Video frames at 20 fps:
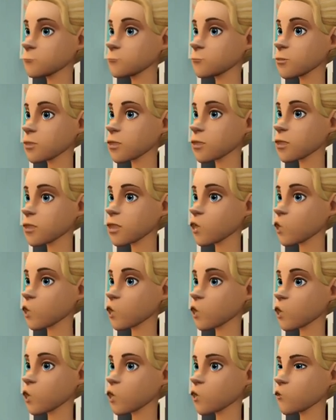He is too
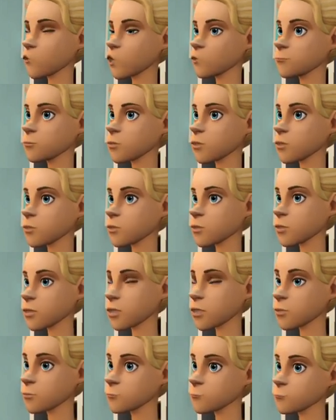cool for my
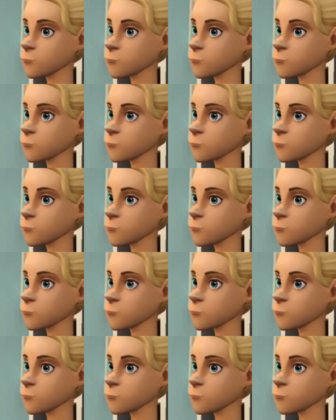liking.